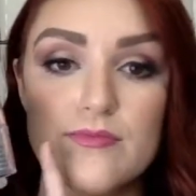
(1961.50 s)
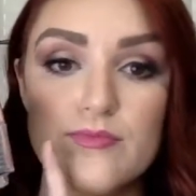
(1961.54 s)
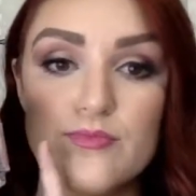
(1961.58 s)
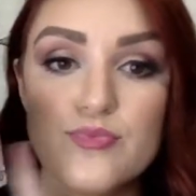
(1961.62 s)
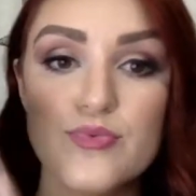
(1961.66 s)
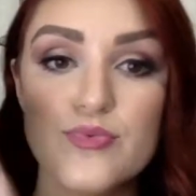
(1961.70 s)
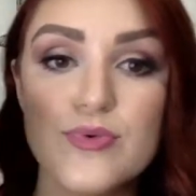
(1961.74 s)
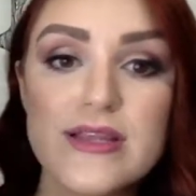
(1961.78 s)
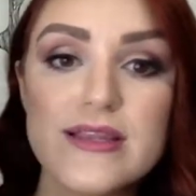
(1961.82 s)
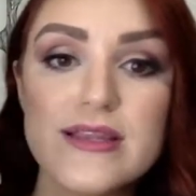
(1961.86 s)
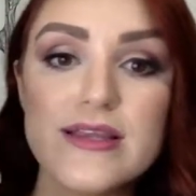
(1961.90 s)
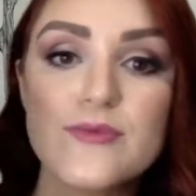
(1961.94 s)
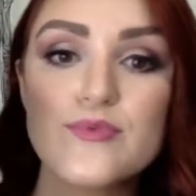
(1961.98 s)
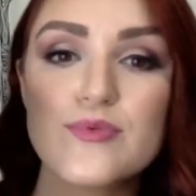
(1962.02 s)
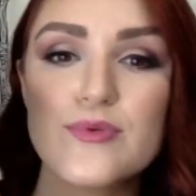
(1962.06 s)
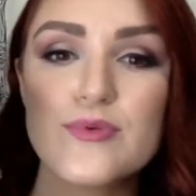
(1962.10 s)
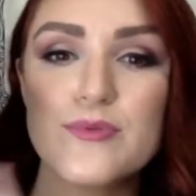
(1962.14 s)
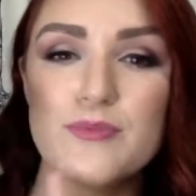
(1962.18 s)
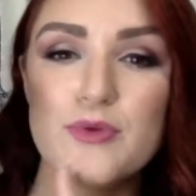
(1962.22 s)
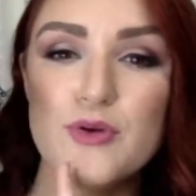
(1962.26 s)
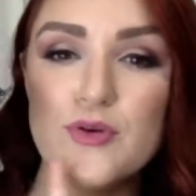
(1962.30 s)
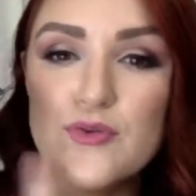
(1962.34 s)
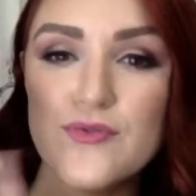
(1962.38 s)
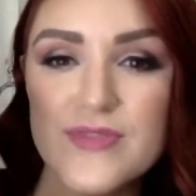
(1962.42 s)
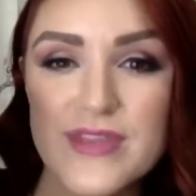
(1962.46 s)
really
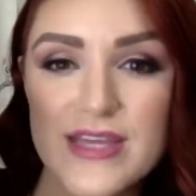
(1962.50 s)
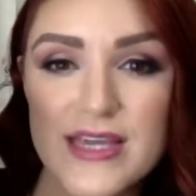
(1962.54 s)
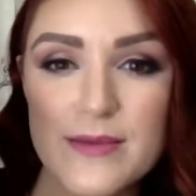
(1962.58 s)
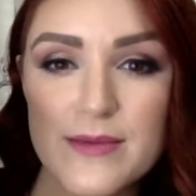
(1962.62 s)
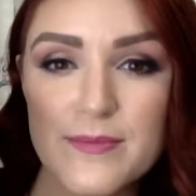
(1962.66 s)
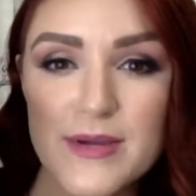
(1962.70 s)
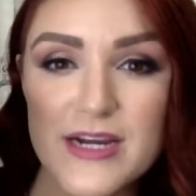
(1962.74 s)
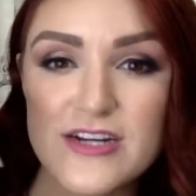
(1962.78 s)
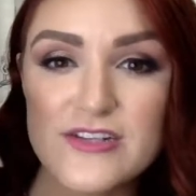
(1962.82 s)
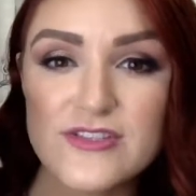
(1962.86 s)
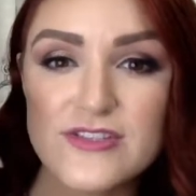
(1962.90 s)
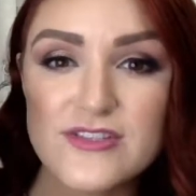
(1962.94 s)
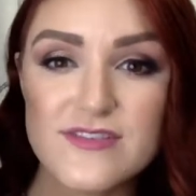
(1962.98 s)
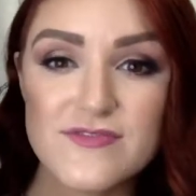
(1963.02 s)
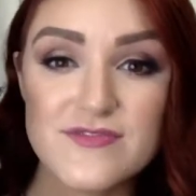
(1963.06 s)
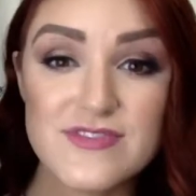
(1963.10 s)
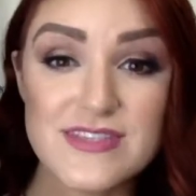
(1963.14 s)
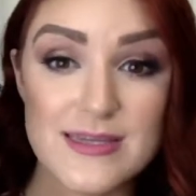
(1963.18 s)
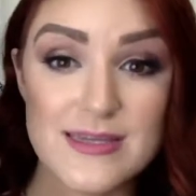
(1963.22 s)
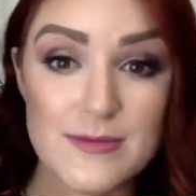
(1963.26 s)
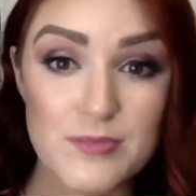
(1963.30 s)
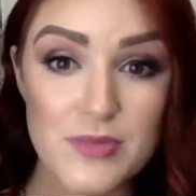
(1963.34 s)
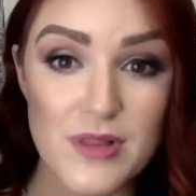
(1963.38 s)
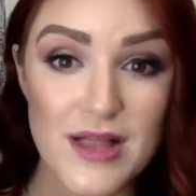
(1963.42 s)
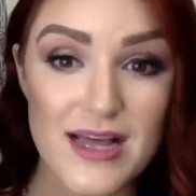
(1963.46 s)
remove the appearance of
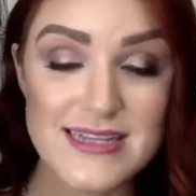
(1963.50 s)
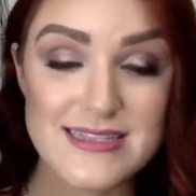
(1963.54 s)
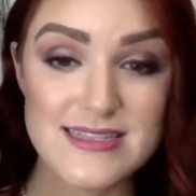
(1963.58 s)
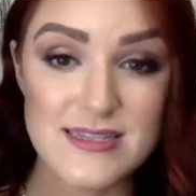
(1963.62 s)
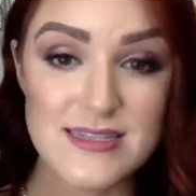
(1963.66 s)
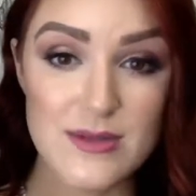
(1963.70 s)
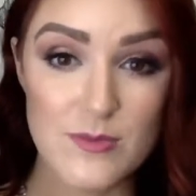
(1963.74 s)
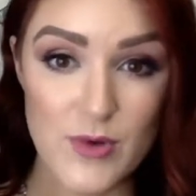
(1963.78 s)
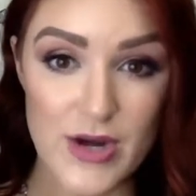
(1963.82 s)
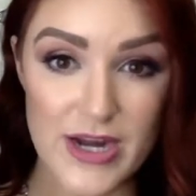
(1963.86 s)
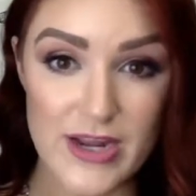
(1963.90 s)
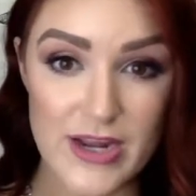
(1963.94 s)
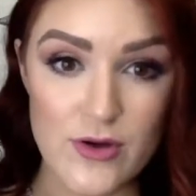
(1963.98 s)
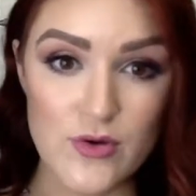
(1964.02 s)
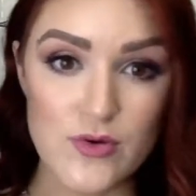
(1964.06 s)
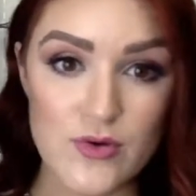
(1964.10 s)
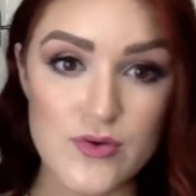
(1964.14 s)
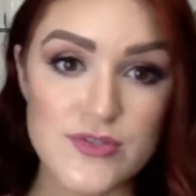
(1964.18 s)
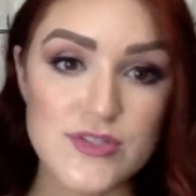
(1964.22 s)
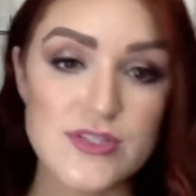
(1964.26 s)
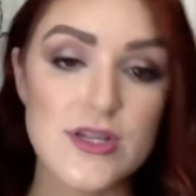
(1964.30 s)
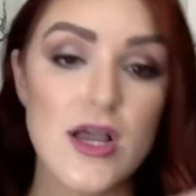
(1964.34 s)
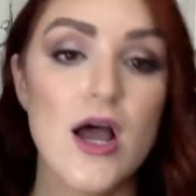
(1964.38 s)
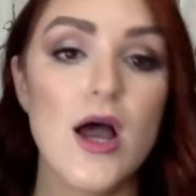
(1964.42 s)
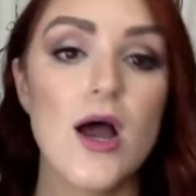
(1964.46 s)
deep lines and
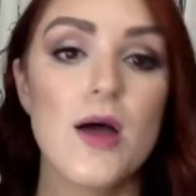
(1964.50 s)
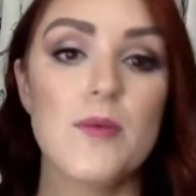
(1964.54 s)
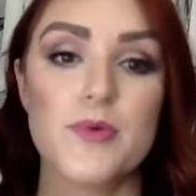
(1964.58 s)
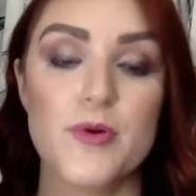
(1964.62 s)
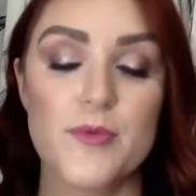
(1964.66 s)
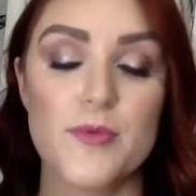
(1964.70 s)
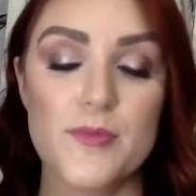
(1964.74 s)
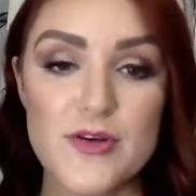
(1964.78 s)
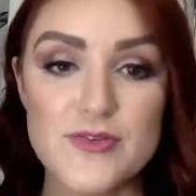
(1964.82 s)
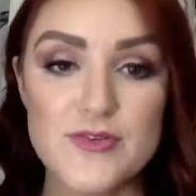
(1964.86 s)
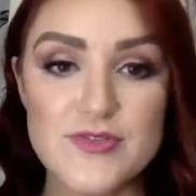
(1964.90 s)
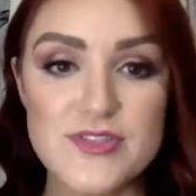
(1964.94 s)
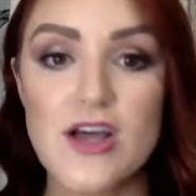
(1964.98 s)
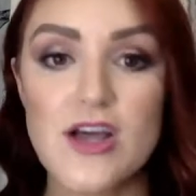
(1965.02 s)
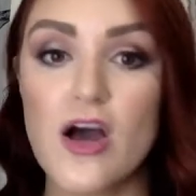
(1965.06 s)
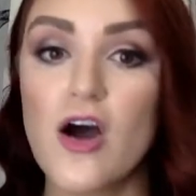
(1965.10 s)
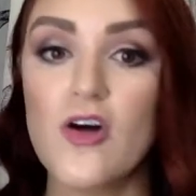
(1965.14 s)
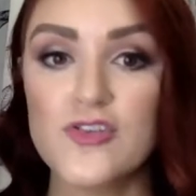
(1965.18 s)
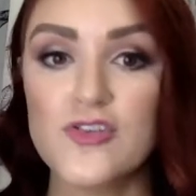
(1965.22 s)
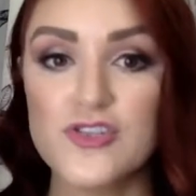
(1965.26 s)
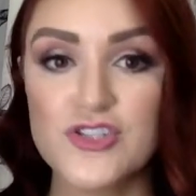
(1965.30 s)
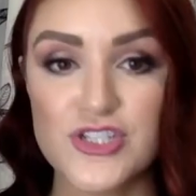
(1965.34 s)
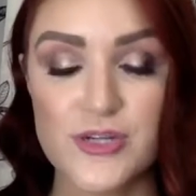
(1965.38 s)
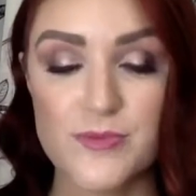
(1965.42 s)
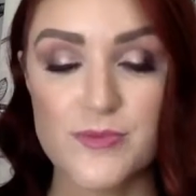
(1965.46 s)
wrinkles, promotes
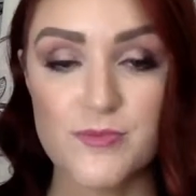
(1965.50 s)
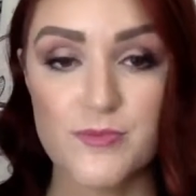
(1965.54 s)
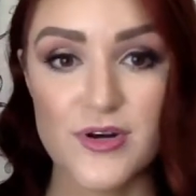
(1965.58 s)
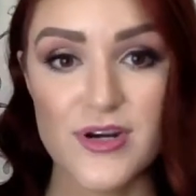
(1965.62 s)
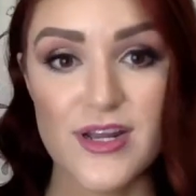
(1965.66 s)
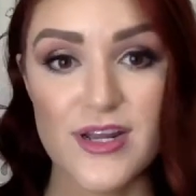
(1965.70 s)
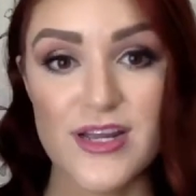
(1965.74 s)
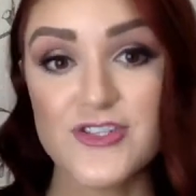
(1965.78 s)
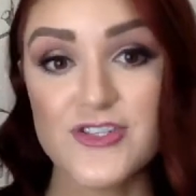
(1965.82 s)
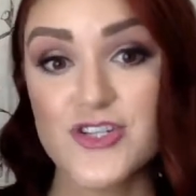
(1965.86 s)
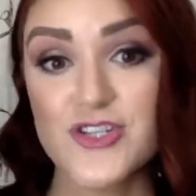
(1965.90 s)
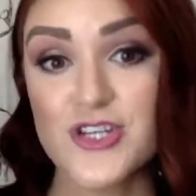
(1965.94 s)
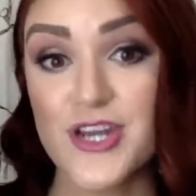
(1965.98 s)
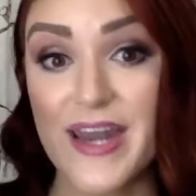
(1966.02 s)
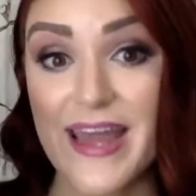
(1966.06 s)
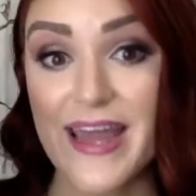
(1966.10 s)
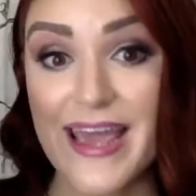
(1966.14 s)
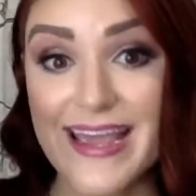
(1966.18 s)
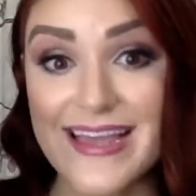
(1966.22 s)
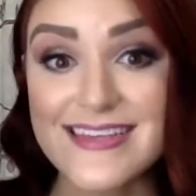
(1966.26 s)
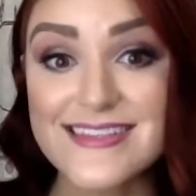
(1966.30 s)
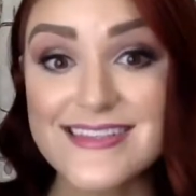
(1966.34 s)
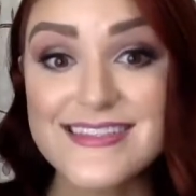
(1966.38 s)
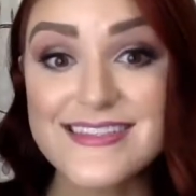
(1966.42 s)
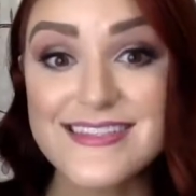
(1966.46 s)
collagen production
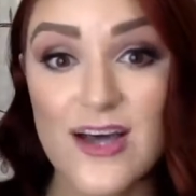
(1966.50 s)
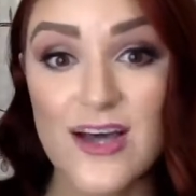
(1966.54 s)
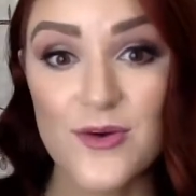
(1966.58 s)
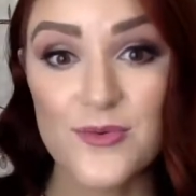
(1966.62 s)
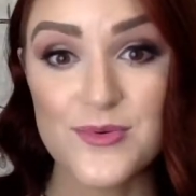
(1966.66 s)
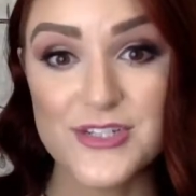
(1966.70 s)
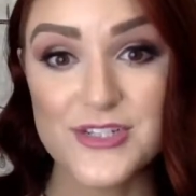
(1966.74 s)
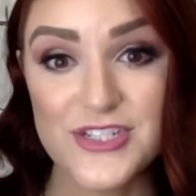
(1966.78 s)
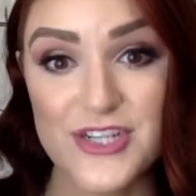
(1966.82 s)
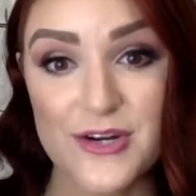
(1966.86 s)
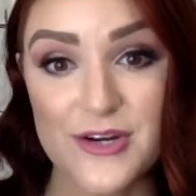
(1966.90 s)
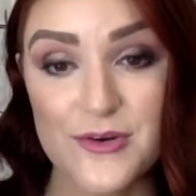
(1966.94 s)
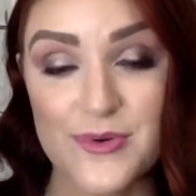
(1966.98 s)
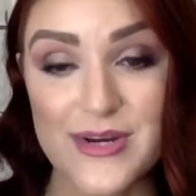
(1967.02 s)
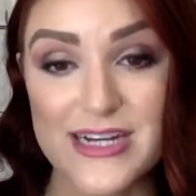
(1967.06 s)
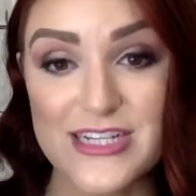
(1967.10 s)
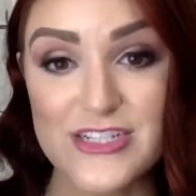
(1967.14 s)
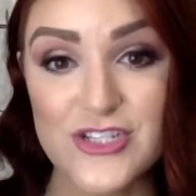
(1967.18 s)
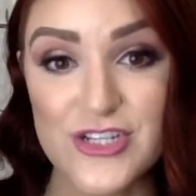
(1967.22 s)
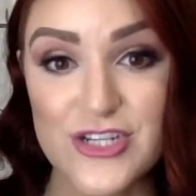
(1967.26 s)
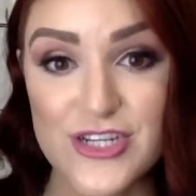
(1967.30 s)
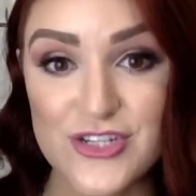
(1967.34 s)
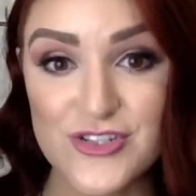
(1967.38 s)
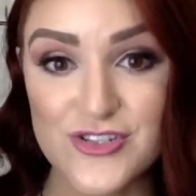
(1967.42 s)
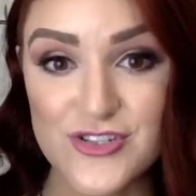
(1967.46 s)
and cell
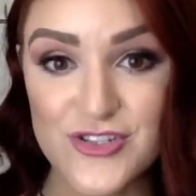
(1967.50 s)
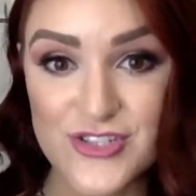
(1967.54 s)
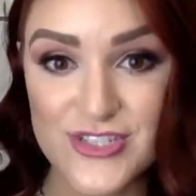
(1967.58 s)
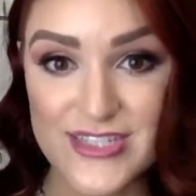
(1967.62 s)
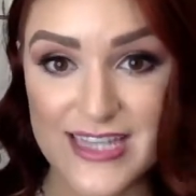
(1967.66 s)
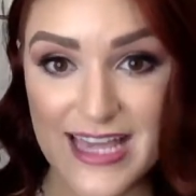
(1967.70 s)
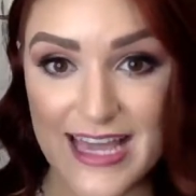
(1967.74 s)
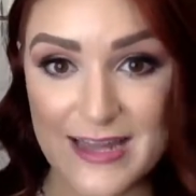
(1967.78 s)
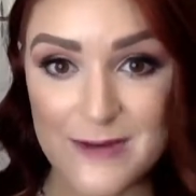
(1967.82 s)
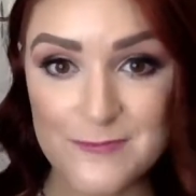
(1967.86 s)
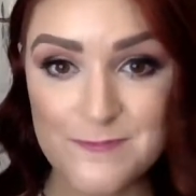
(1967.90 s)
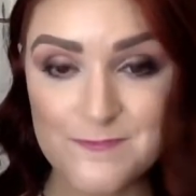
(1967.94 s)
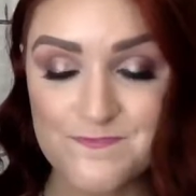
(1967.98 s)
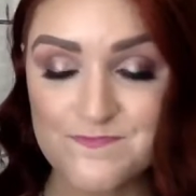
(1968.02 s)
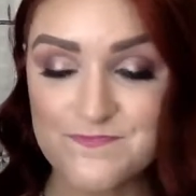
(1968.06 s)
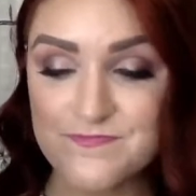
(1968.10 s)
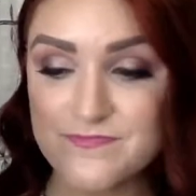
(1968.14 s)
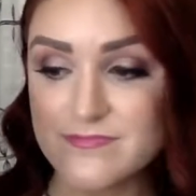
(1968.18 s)
regeneration in your skin.